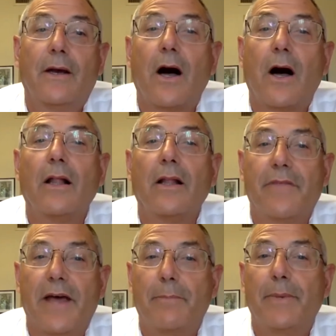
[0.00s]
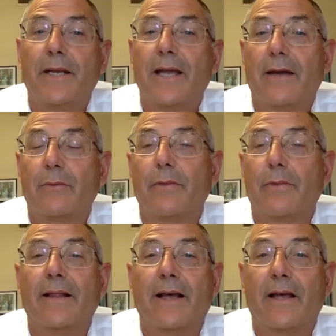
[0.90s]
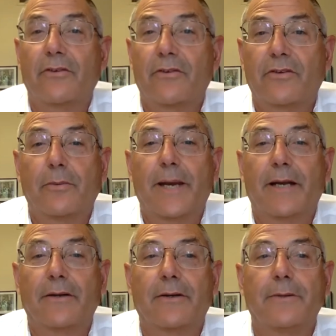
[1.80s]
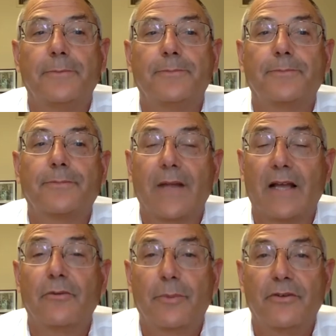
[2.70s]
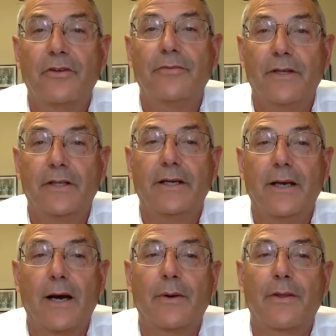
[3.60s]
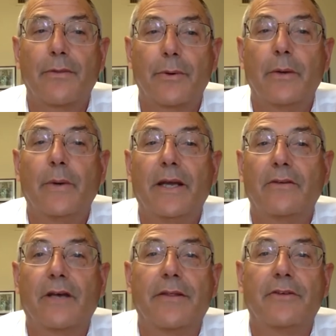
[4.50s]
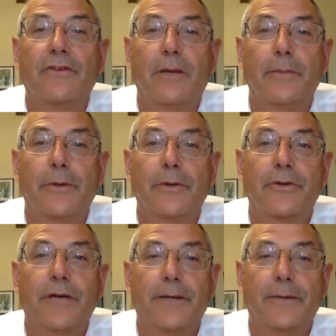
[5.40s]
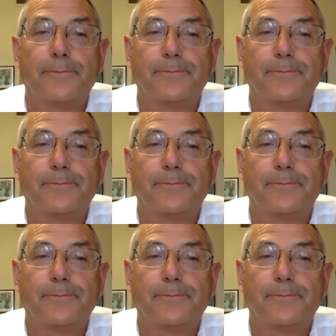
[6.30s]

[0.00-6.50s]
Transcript: All of that began with my last sabbatical, and specifically our 3 weeks on the John Muir Trail.